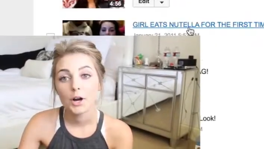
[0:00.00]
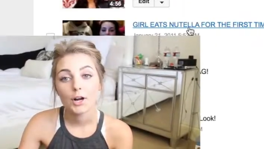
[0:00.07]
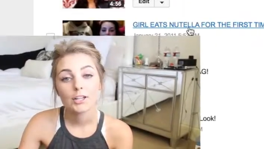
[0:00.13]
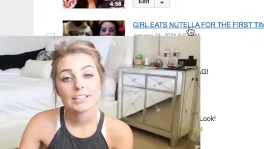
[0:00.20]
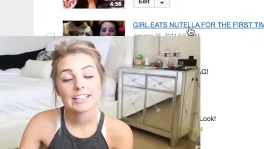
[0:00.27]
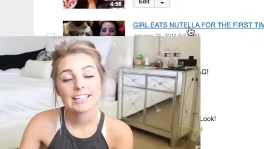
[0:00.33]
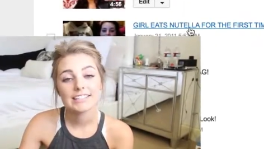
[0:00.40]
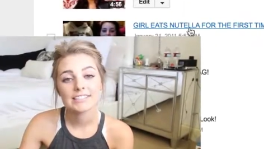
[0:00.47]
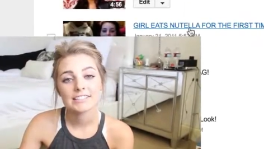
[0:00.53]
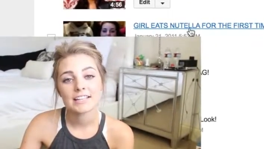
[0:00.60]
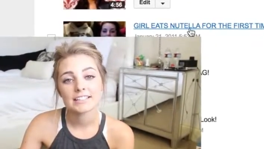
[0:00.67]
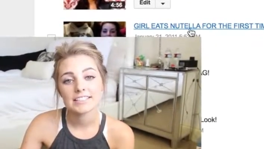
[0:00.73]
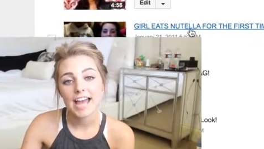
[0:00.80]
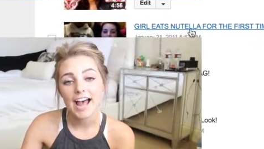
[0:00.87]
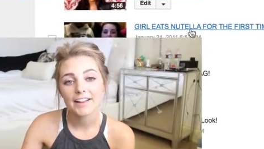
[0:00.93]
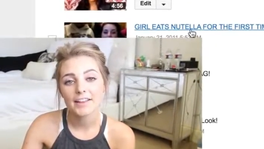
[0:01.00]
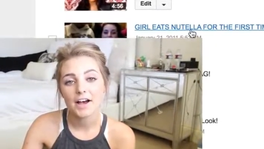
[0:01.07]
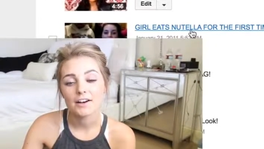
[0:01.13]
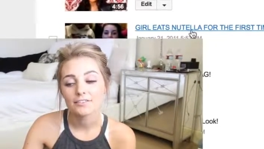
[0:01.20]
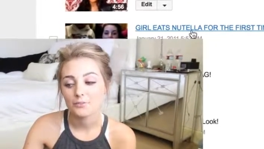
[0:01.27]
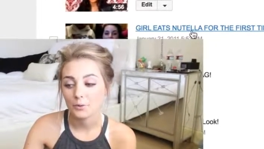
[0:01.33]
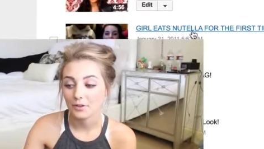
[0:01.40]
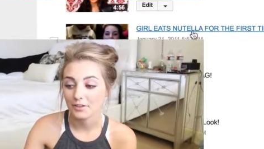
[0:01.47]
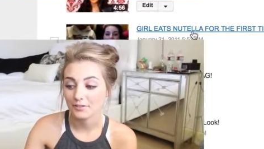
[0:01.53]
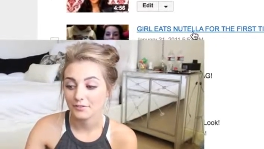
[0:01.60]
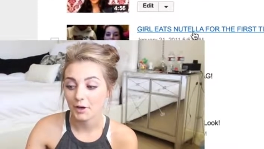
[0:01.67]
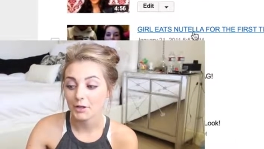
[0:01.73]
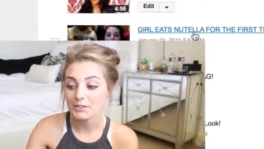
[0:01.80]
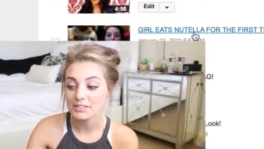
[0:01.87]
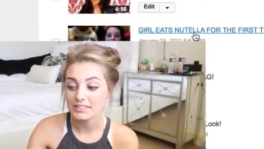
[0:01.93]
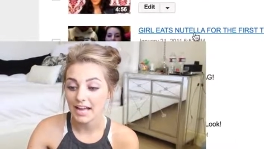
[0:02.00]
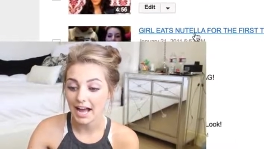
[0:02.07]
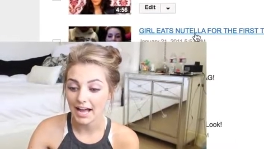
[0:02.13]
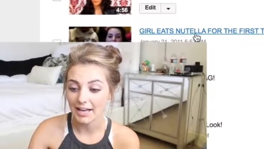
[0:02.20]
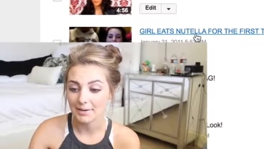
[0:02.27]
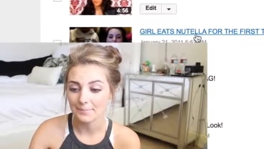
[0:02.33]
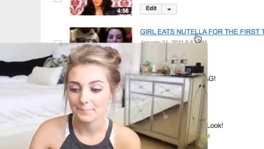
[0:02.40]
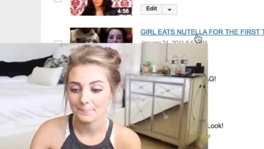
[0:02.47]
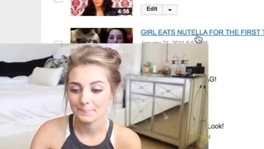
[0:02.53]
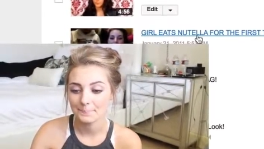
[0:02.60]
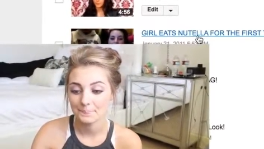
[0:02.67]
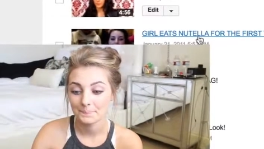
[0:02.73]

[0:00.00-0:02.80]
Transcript: Girl eats Nutella for the first time.